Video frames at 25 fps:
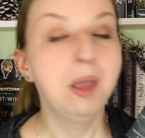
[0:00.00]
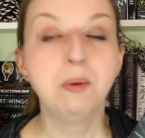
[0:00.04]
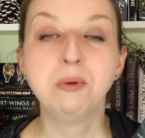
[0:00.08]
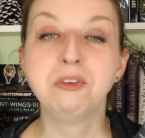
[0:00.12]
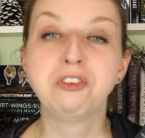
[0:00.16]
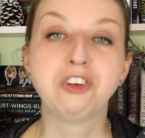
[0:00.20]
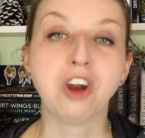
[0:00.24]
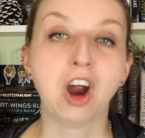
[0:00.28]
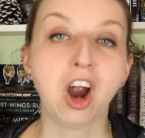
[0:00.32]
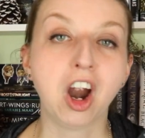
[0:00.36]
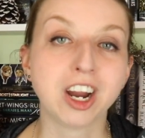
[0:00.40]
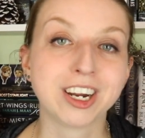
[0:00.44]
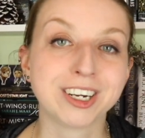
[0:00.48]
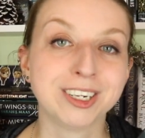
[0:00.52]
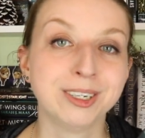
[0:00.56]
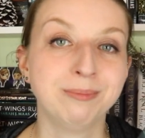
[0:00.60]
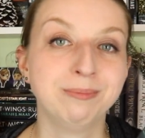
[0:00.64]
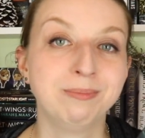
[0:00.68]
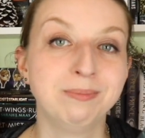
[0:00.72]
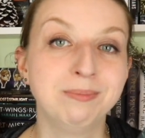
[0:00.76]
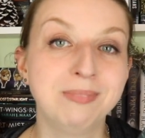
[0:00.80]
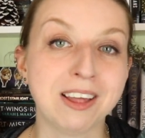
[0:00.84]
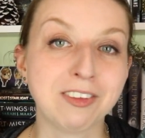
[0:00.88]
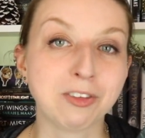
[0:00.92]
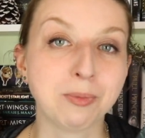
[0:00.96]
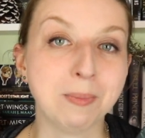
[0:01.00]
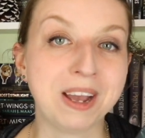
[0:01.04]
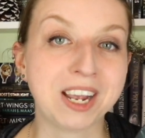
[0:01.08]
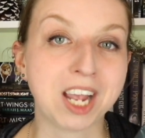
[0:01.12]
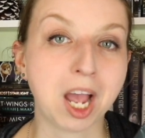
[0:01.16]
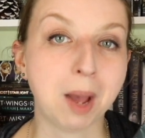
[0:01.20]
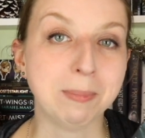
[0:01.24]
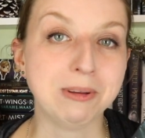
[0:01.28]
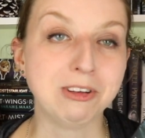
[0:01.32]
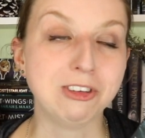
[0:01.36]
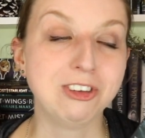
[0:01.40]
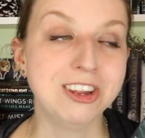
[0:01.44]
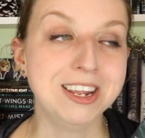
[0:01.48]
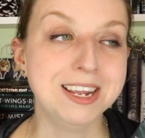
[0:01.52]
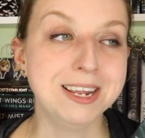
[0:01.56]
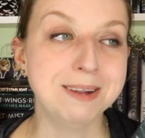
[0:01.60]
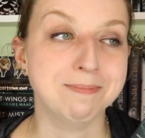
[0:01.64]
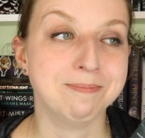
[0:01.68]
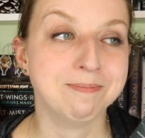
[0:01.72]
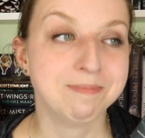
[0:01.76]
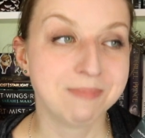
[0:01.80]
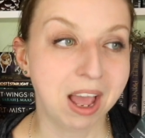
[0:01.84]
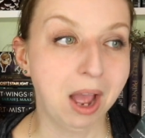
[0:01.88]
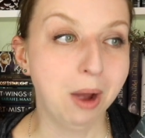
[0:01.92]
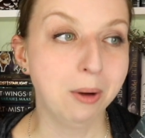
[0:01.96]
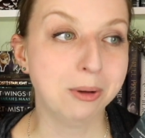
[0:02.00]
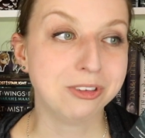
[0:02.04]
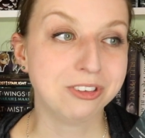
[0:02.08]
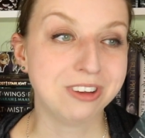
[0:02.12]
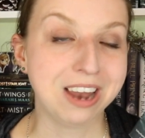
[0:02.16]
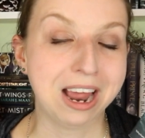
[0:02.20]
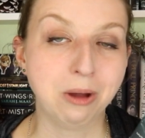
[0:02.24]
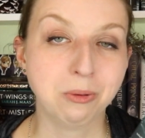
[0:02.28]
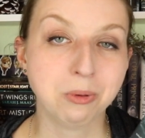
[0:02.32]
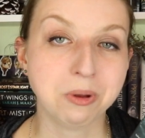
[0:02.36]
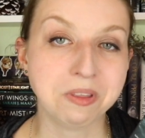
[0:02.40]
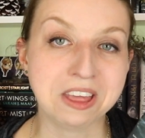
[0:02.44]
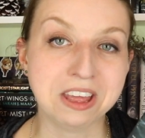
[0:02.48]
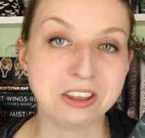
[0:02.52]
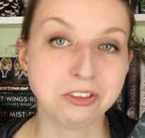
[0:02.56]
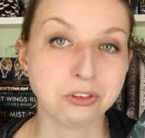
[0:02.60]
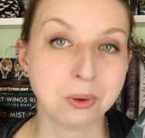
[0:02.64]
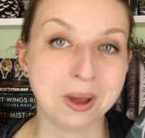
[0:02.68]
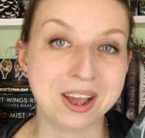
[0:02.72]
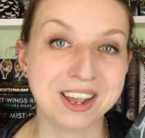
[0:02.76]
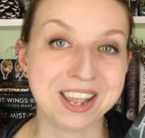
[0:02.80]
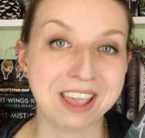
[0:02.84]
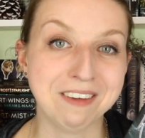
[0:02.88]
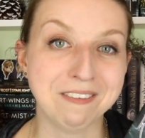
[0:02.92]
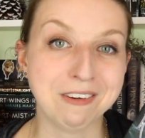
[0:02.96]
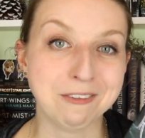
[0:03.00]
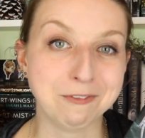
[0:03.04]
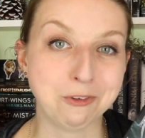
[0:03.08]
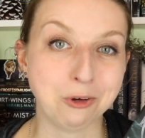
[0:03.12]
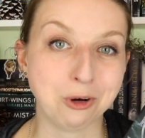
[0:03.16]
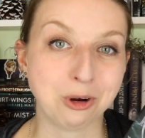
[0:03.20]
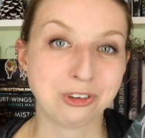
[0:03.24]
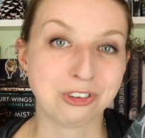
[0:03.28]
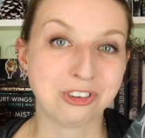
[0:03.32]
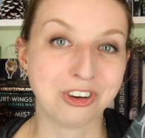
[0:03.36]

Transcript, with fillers: It was dark, that's my cup of tea. I was down with it, so I gave it four